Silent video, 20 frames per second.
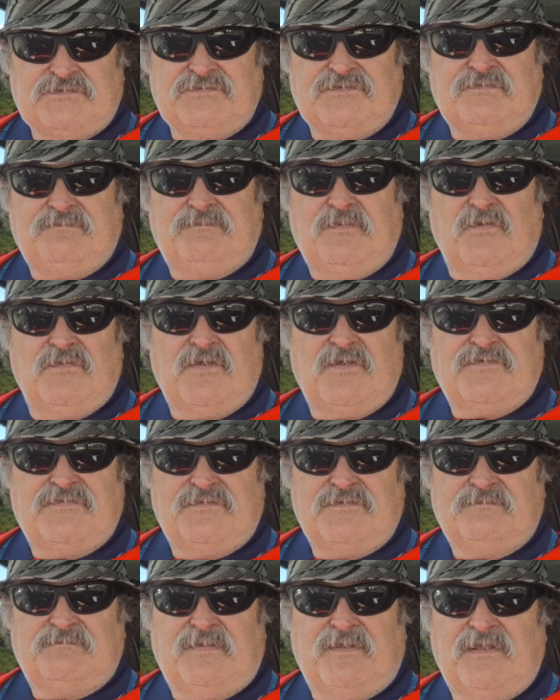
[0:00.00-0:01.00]
other other
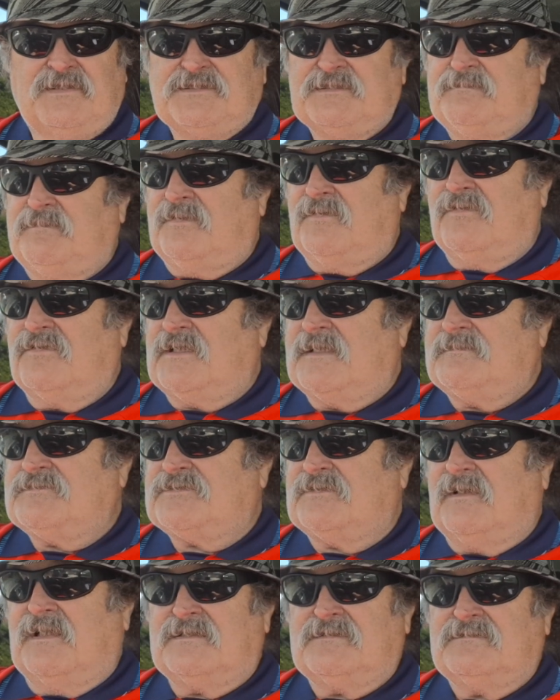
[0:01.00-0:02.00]
third party
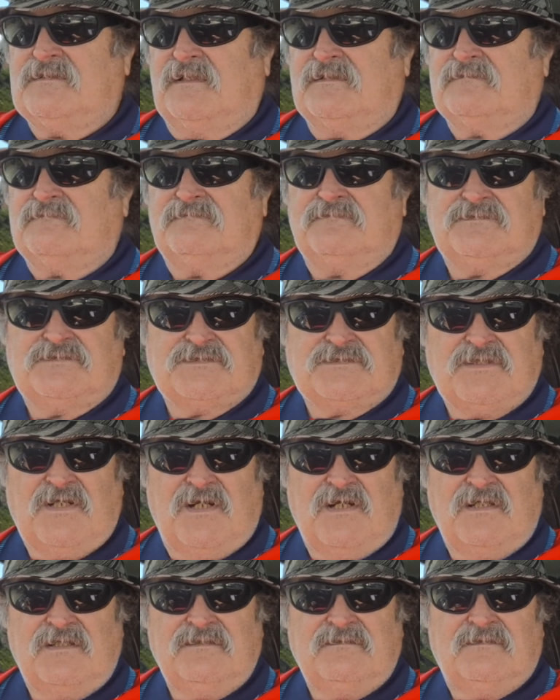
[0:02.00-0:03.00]
programs like like
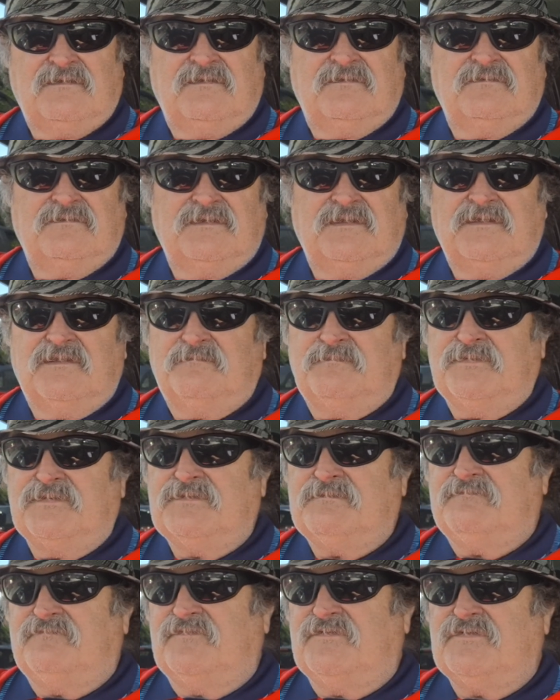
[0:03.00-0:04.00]
Sky or uh,
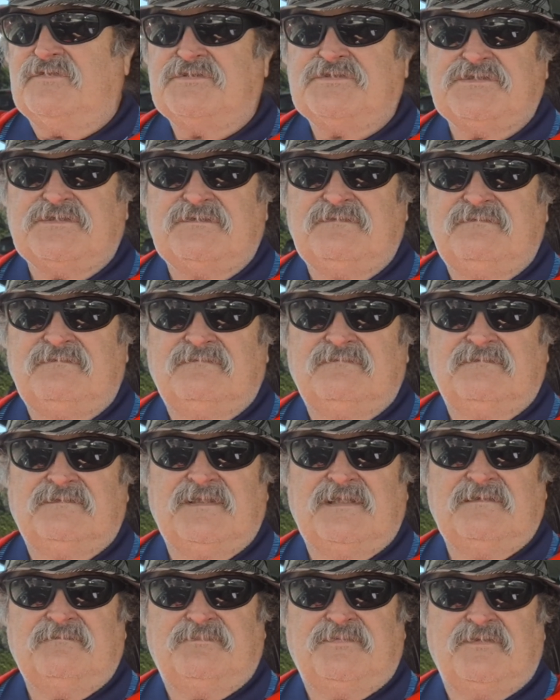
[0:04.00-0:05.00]
Virgin,
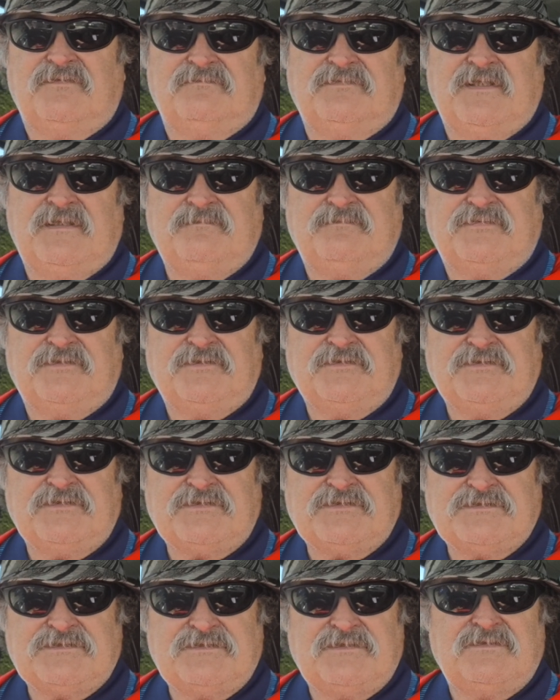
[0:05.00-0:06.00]
their pro their
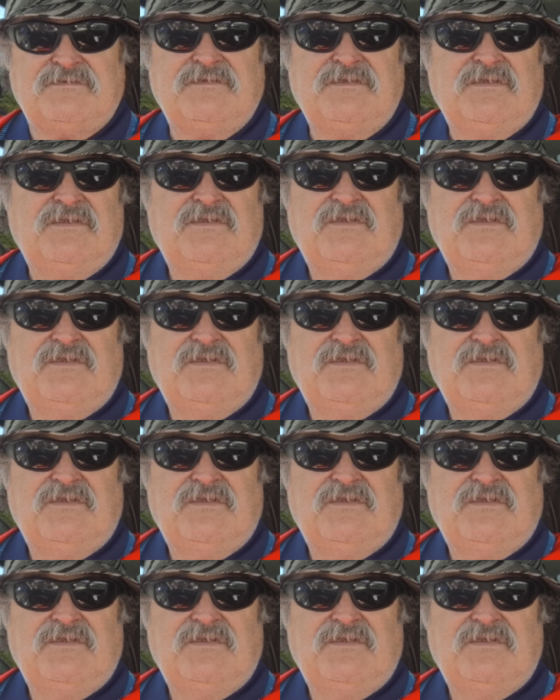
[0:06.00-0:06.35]
products, you know,